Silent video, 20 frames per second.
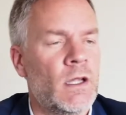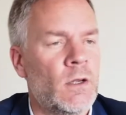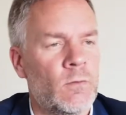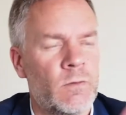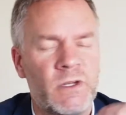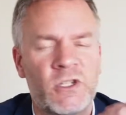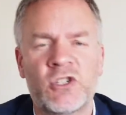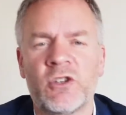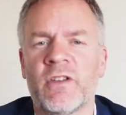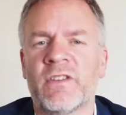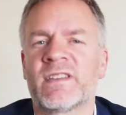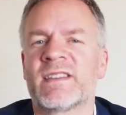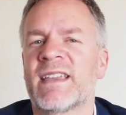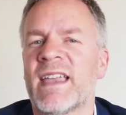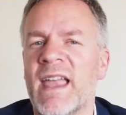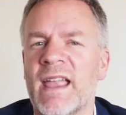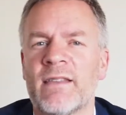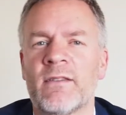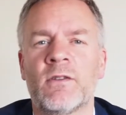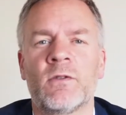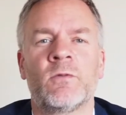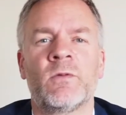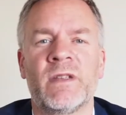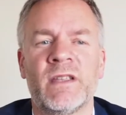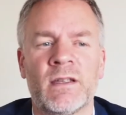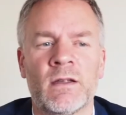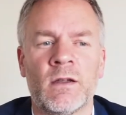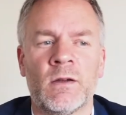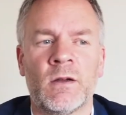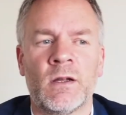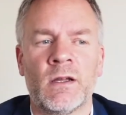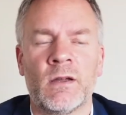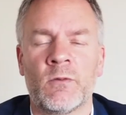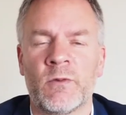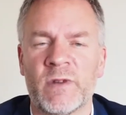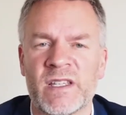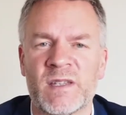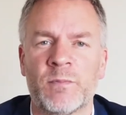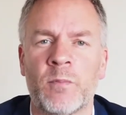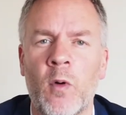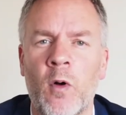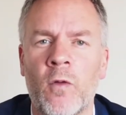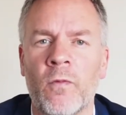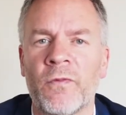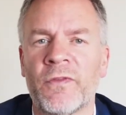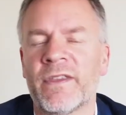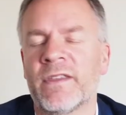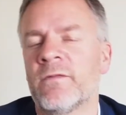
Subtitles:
we just get the response,